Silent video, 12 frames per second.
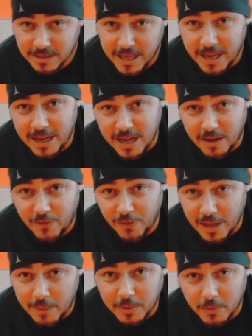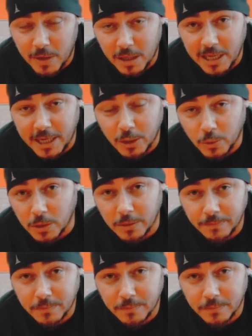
leg kind of flopped around like a noodle.